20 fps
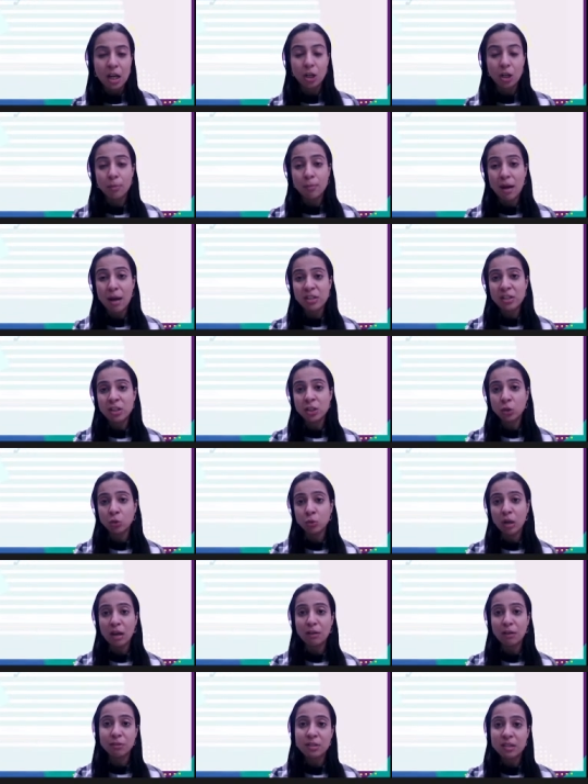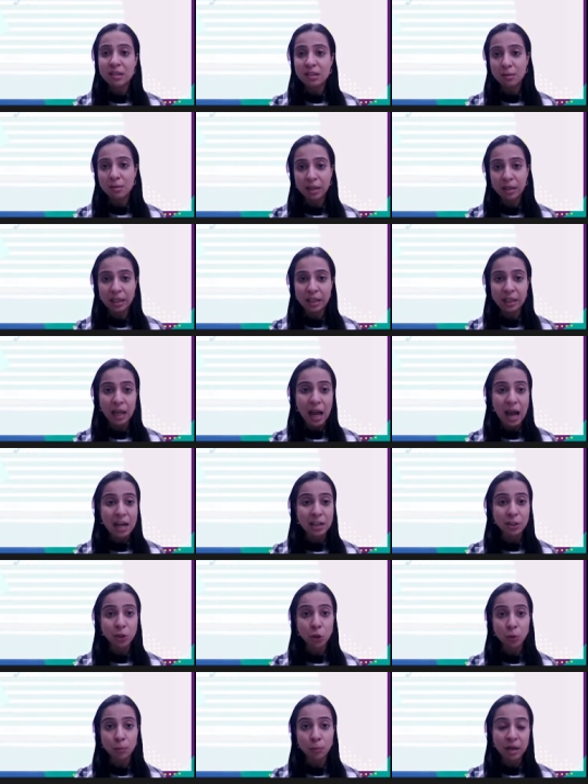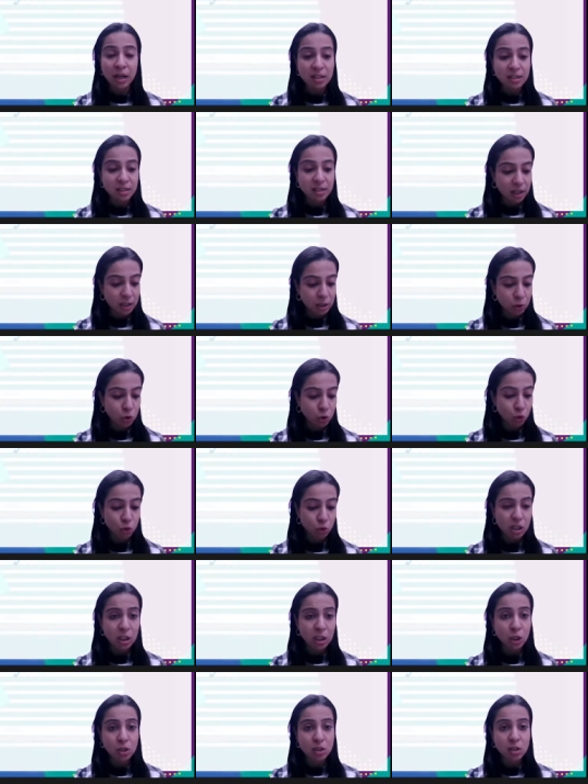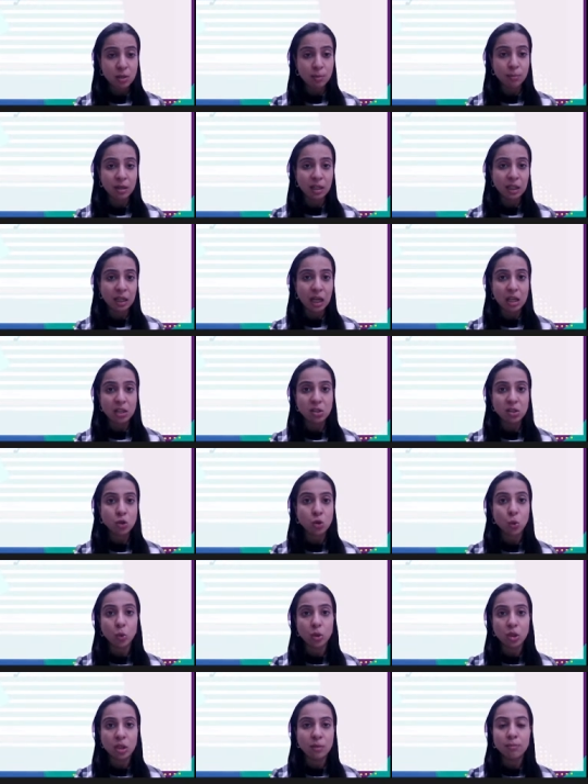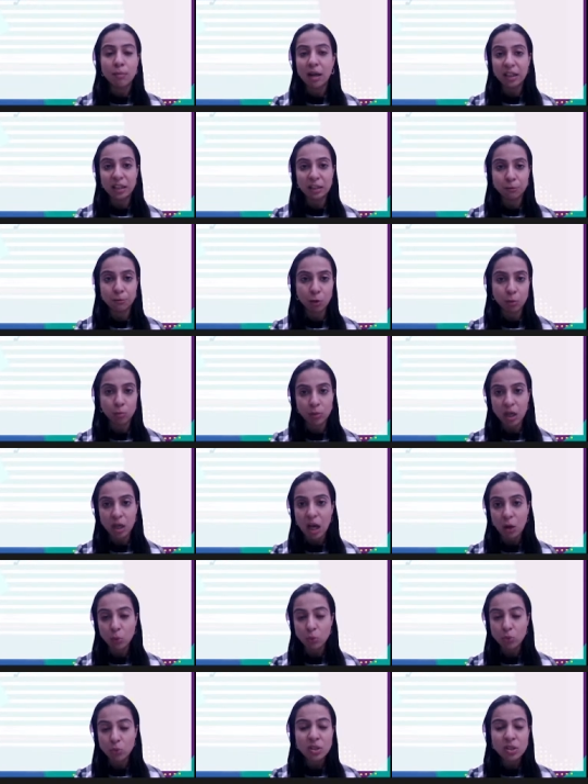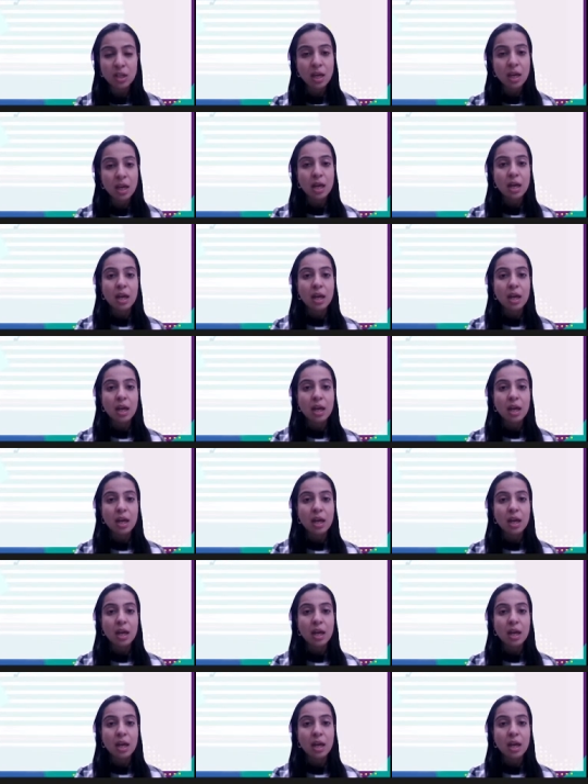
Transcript: Now imagine you have a sibling and your parents get to know that your sibling has stolen money from the house.